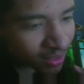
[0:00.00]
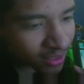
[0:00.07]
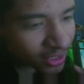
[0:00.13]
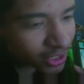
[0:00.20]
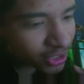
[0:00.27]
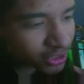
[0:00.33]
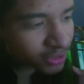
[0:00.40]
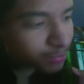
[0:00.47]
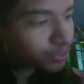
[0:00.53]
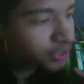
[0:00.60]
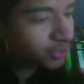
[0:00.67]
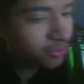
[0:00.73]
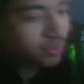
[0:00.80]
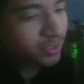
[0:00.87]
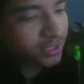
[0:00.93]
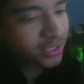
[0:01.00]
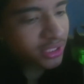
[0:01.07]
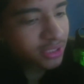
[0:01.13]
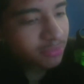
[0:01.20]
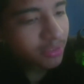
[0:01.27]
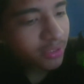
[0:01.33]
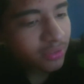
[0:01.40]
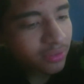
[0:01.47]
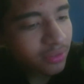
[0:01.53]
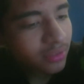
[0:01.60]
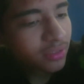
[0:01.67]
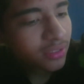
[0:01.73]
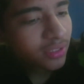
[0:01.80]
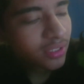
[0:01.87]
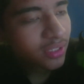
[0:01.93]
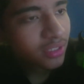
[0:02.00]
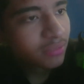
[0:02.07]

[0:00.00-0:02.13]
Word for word: There's mute. Is this mute? Oh,